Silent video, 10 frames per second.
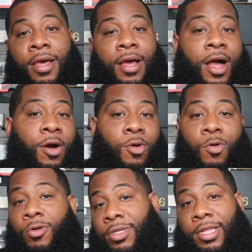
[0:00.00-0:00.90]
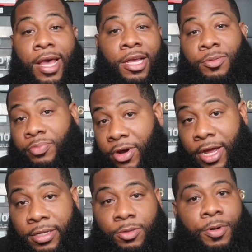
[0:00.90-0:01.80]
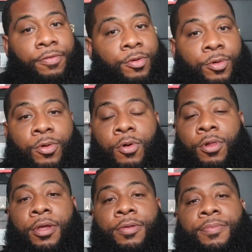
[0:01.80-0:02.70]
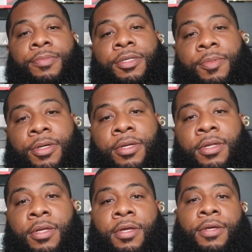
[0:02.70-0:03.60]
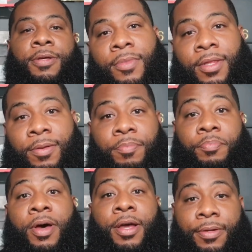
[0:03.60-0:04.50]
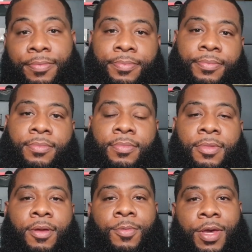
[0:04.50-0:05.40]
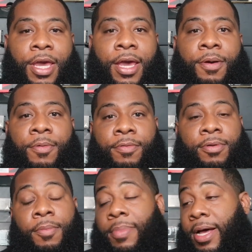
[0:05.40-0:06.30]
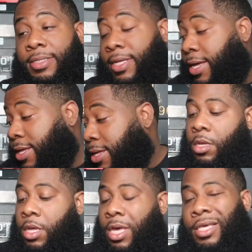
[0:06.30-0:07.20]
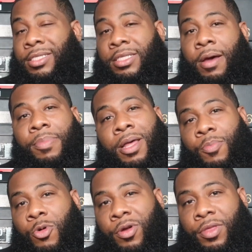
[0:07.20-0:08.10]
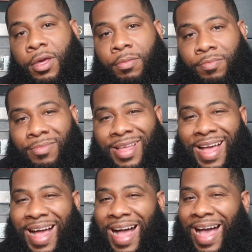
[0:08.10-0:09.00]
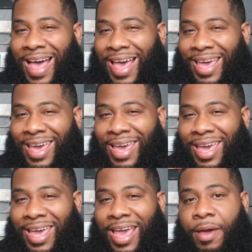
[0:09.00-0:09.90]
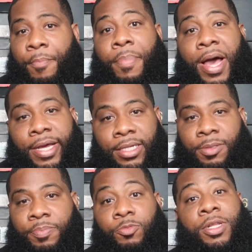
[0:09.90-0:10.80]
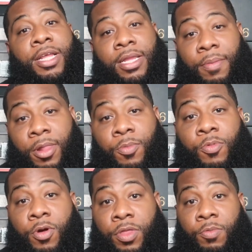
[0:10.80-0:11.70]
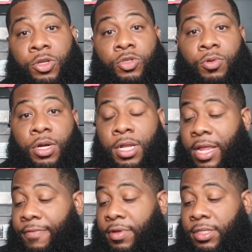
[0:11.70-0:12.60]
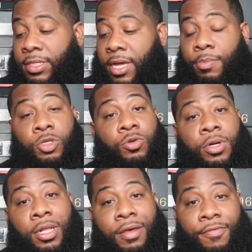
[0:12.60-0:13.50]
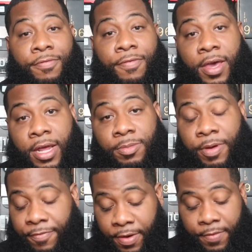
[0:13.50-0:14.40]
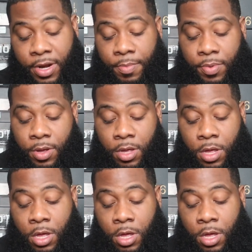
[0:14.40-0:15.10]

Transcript: Concord / Breds, whatever you want to call it, you know what I mean? But we here, unbox that. Is it double up worthy? I am biased with a double up worthy with Jordan 11s. I'm a Jordan 11 fan, it's my favorite number.